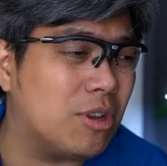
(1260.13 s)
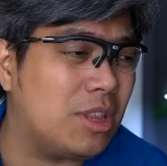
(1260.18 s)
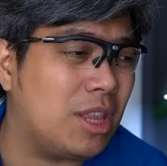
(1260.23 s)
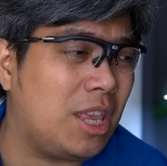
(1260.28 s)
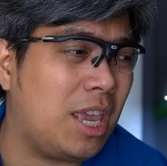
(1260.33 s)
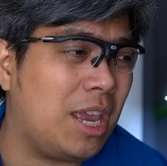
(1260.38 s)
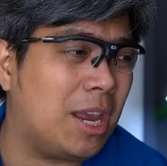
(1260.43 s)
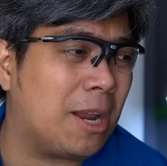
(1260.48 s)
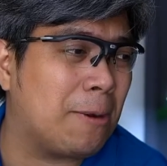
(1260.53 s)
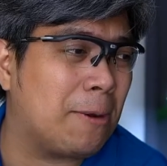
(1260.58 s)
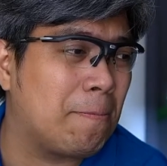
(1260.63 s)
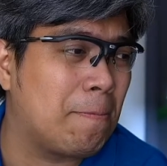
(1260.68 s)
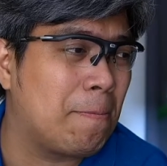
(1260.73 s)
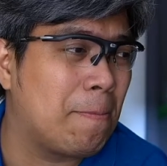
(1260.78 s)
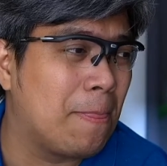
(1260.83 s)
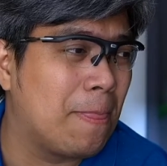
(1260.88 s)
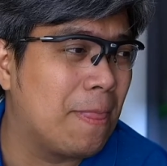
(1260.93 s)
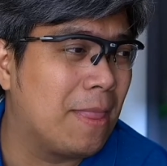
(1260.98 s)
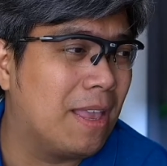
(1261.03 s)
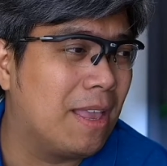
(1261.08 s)
here.
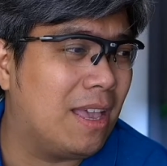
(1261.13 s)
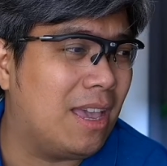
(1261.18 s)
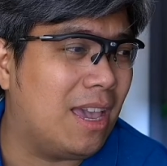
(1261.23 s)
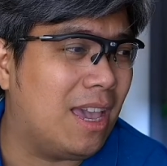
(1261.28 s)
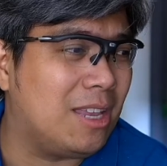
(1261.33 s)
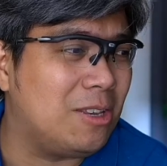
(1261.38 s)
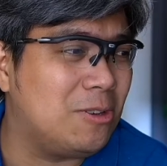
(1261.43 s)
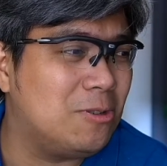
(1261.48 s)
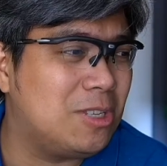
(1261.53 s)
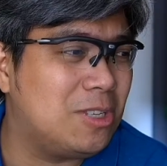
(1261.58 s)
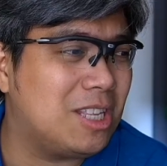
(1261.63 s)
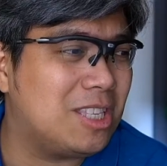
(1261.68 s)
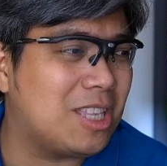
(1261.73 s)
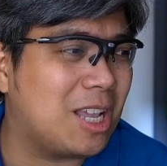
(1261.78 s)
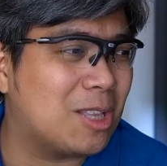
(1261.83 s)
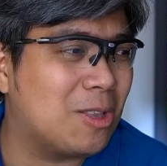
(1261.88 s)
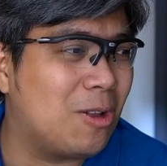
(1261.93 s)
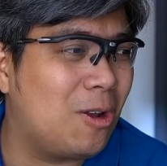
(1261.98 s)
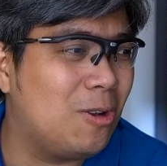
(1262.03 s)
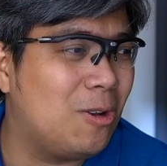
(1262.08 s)
And using
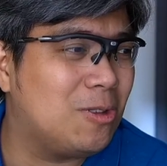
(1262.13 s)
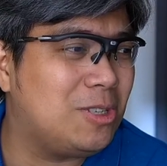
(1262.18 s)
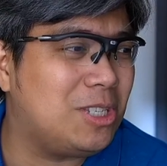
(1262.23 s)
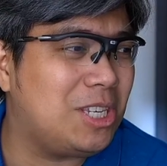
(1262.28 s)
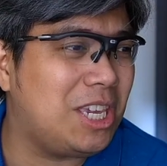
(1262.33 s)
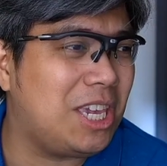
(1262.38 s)
technology